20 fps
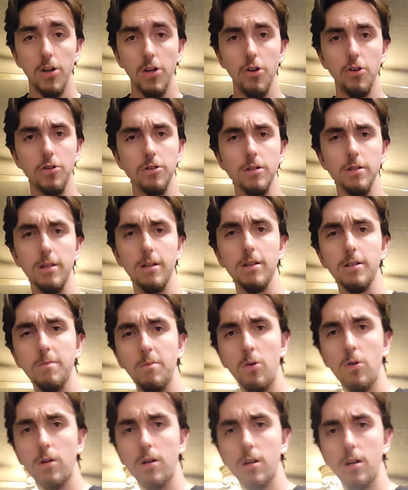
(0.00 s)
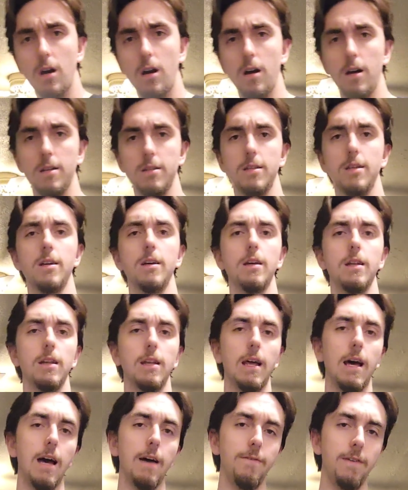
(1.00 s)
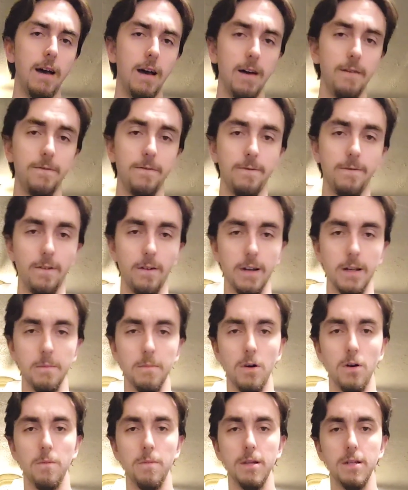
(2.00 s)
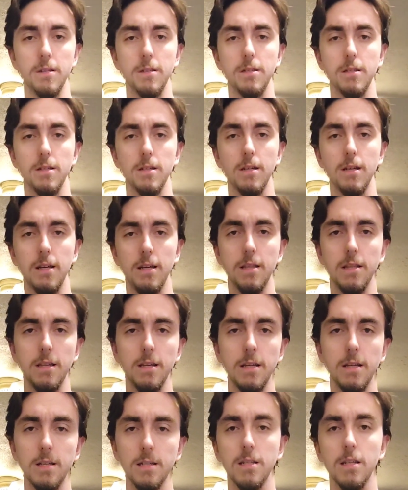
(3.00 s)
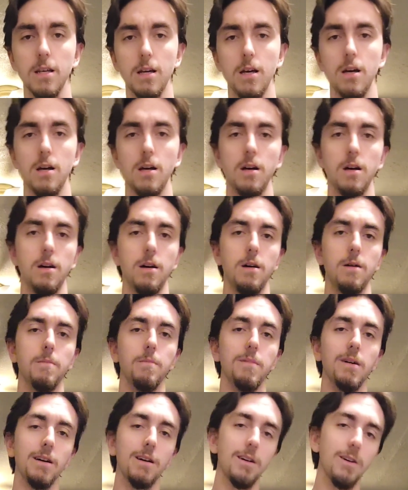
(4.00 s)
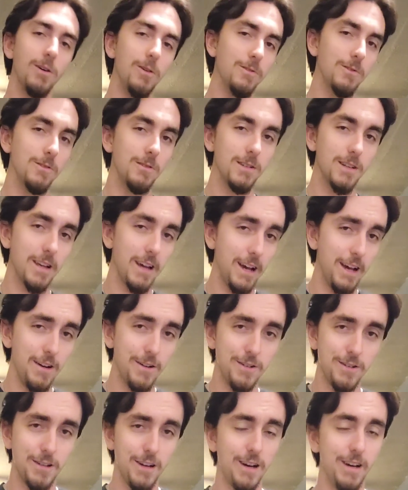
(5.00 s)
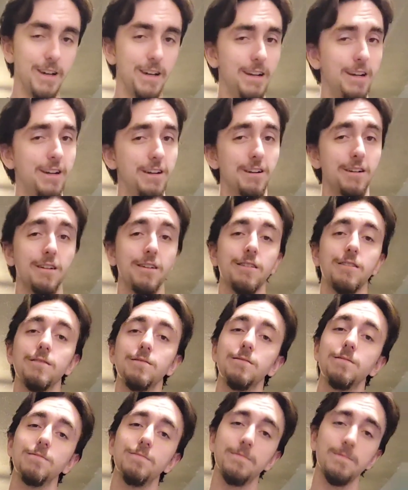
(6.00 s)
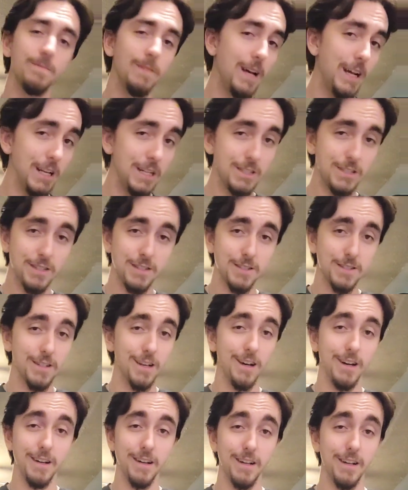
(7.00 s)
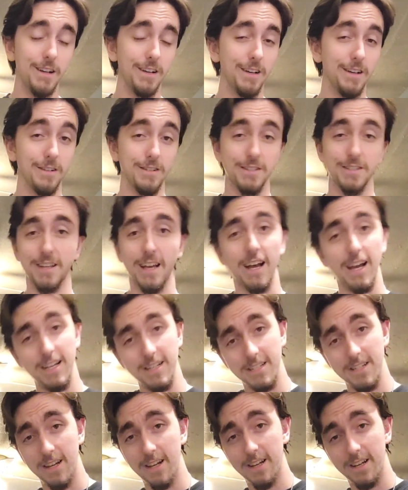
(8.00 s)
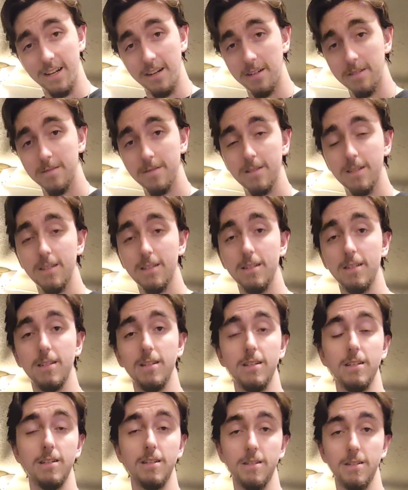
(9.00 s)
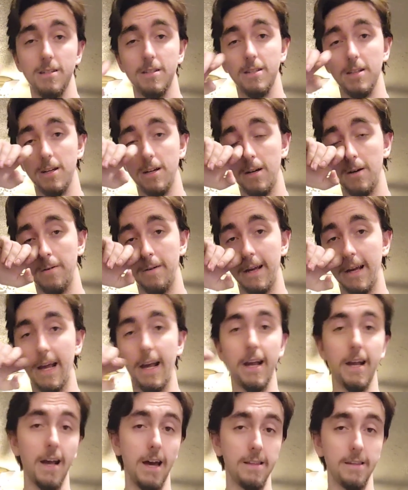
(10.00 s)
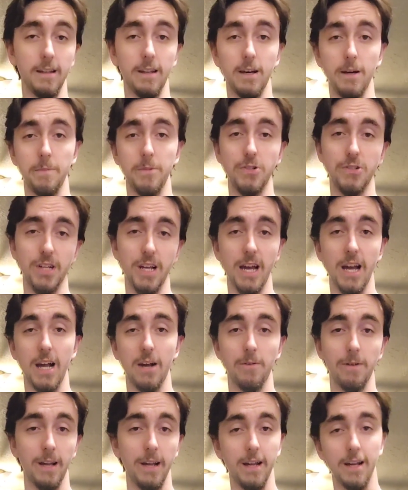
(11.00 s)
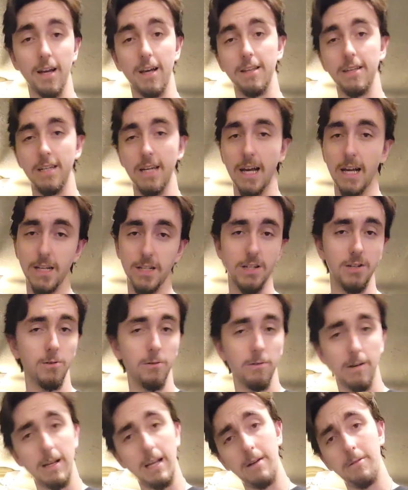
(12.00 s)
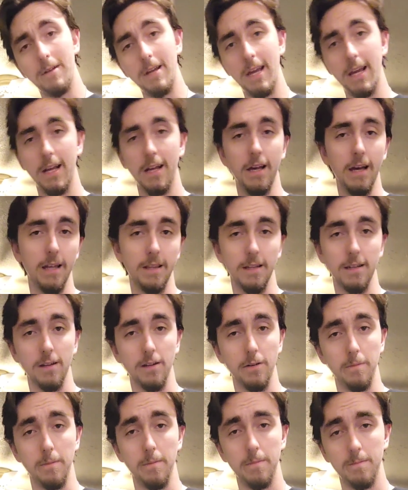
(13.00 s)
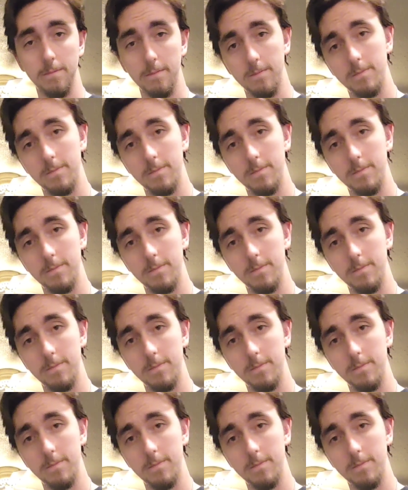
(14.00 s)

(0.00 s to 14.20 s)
Usually there's more content and laugh half funny moments in these. But Gator's not here. Asian's not here. Sky's not here. So we ain't got the lumberjack, we ain't got the Asian, and we ain't got the little